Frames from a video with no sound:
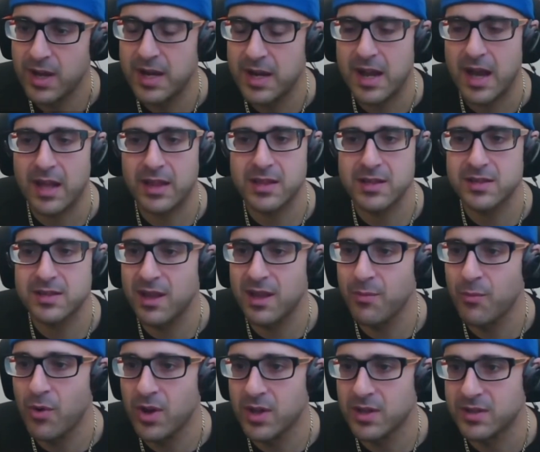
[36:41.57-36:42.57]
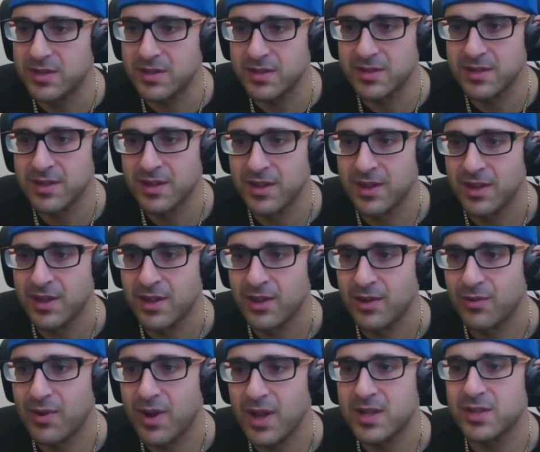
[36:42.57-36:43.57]
Not the same ones,
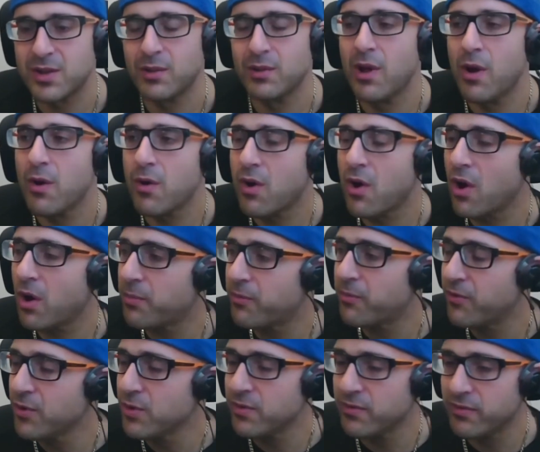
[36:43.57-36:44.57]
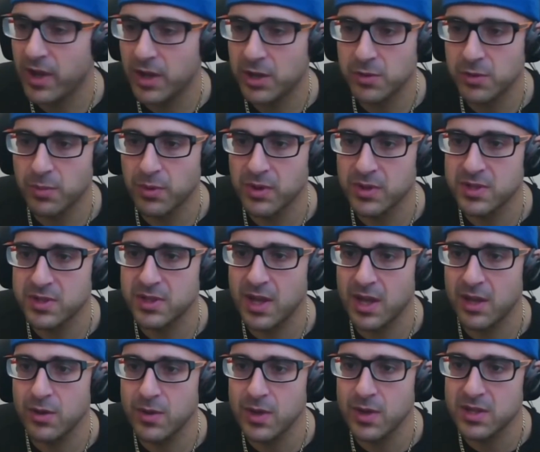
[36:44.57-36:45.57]
right? So low carb fruit and vegetables, yeah,
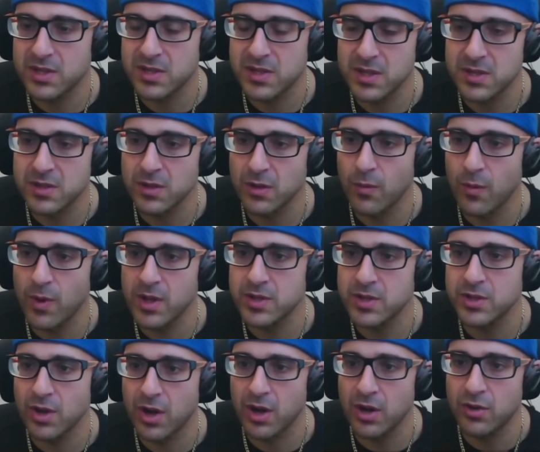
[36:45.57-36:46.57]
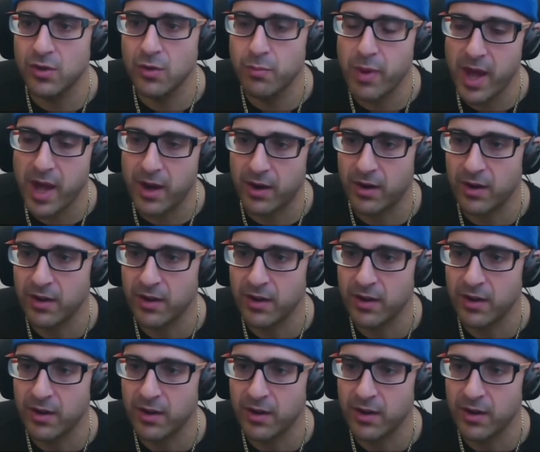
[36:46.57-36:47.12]
you eat the seasonal ones, you're gonna do better,